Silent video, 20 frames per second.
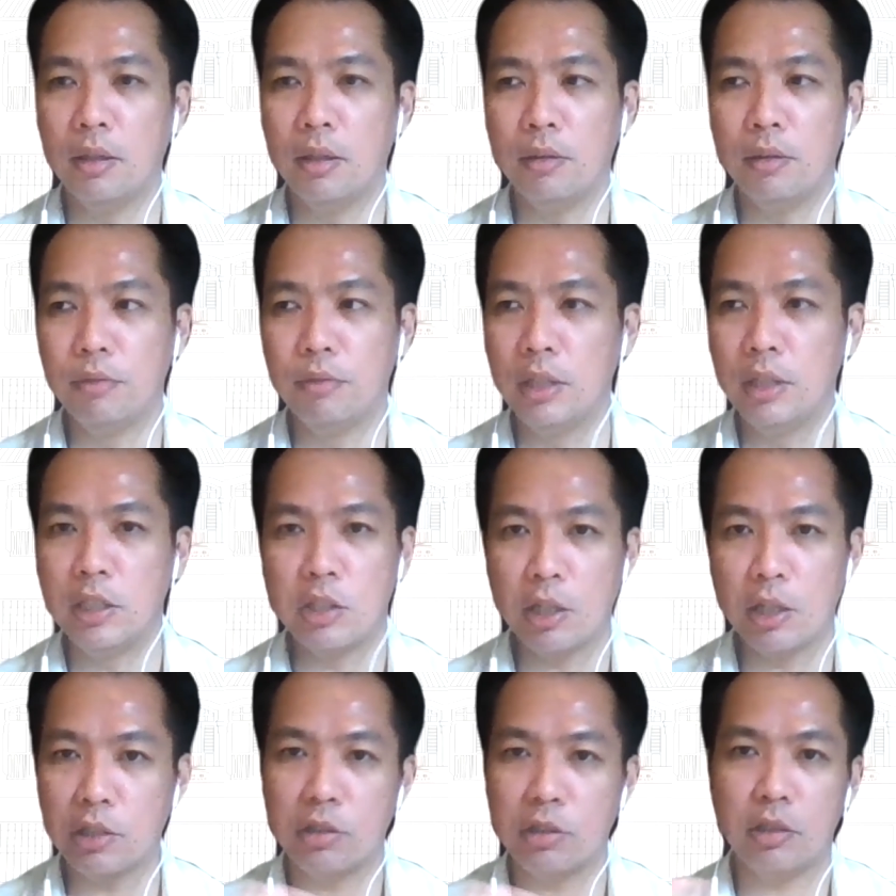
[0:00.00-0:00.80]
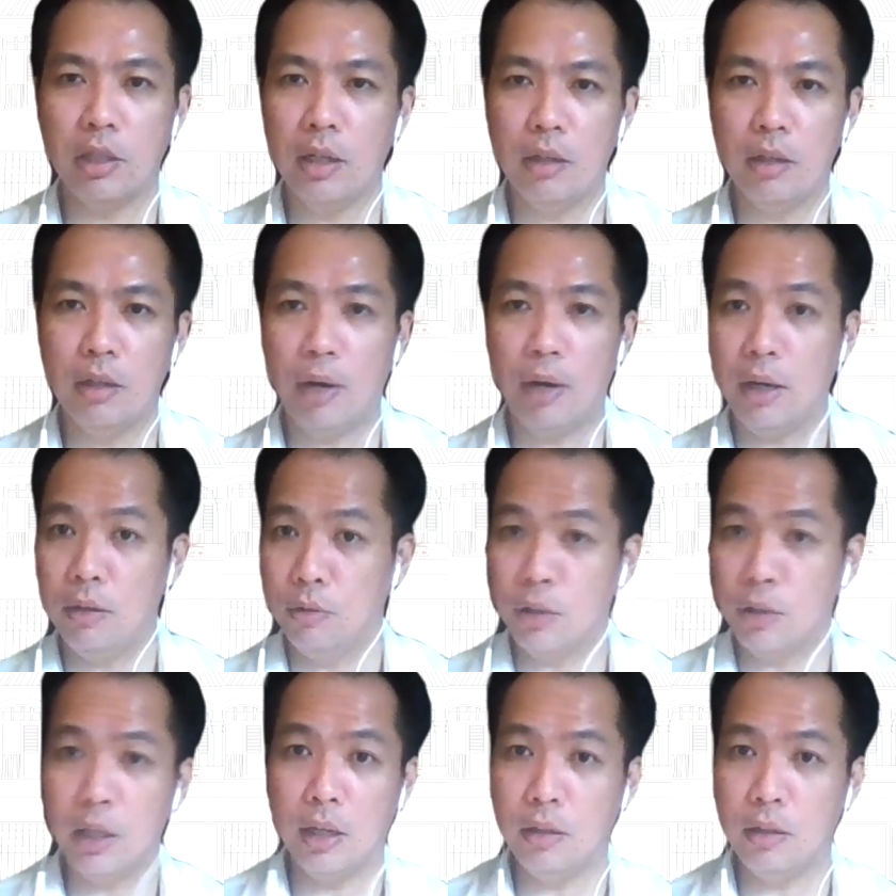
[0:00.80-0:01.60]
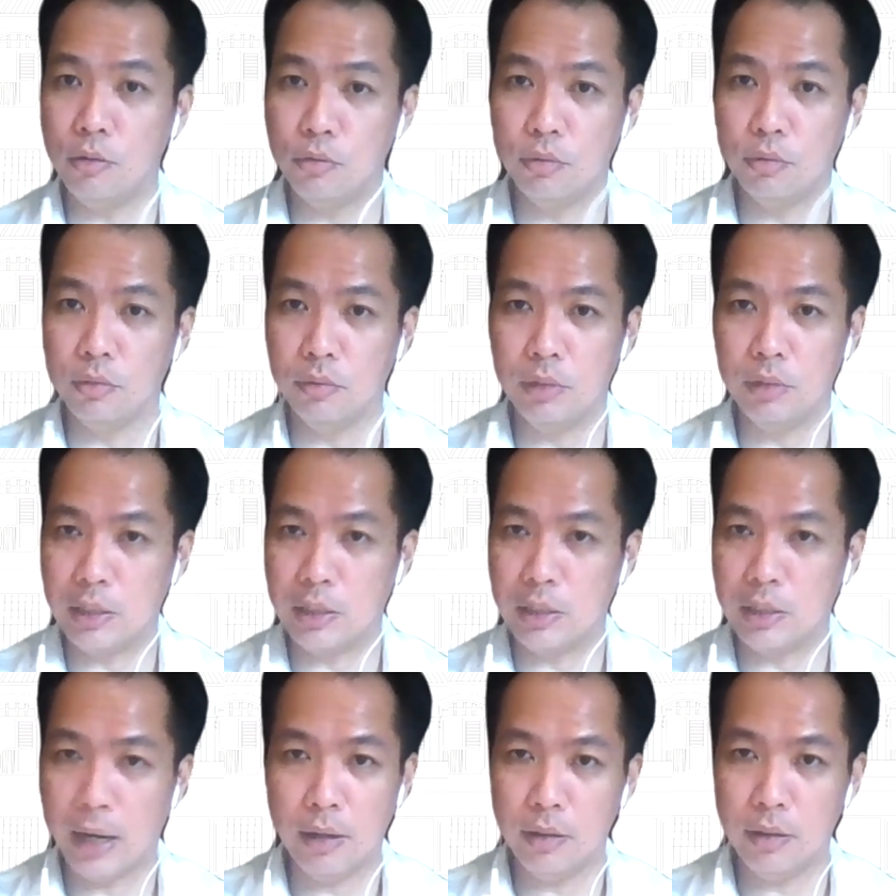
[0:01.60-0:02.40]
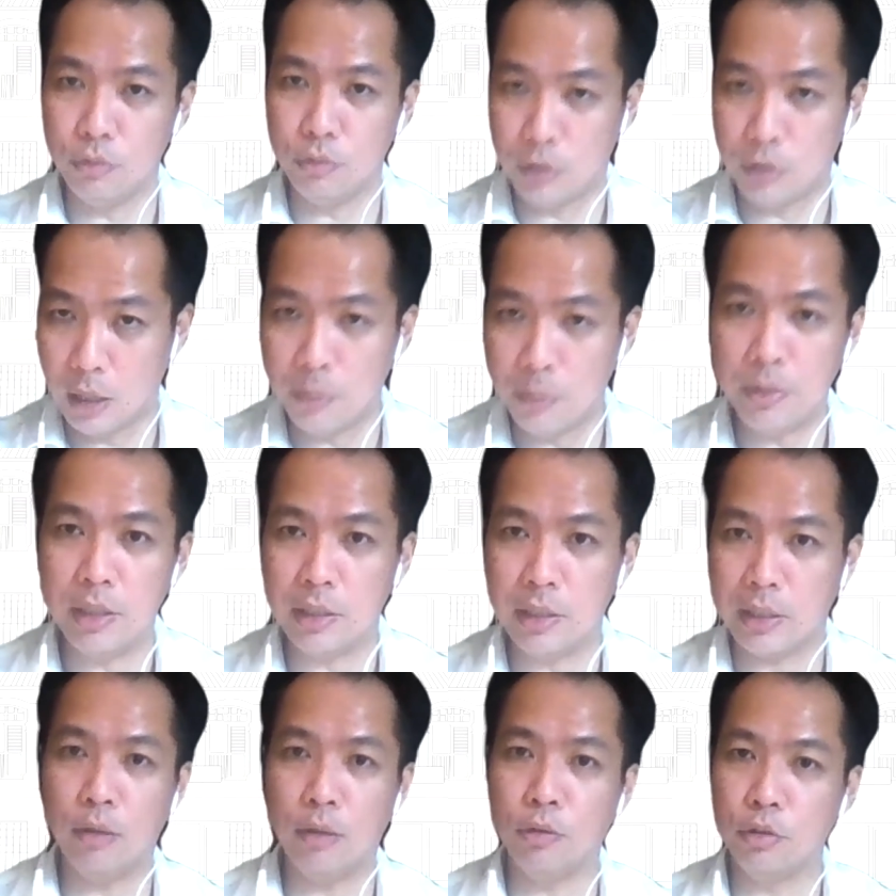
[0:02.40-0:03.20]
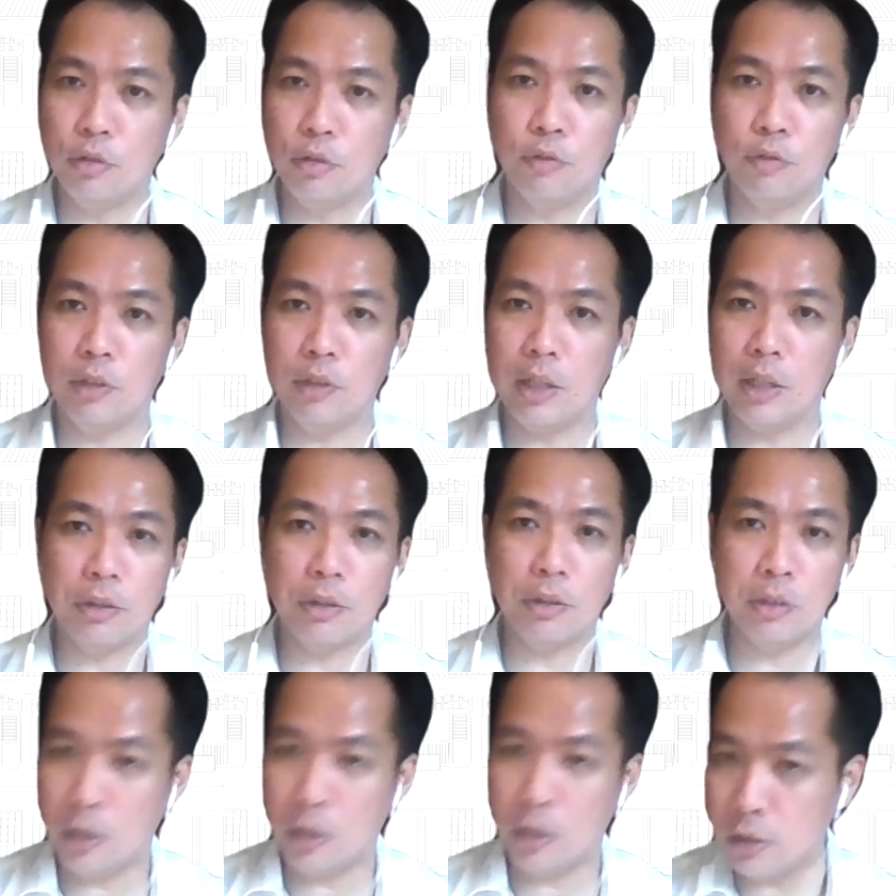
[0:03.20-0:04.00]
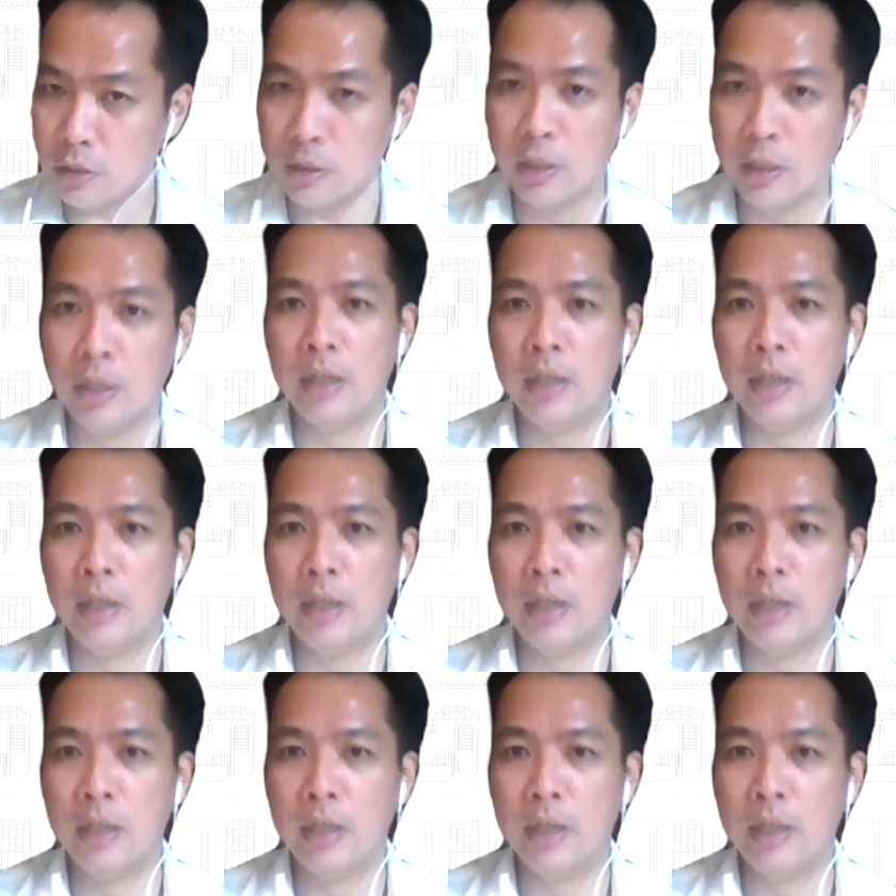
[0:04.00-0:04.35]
they just say, right, okay, you tell me this guy owes you $50,000.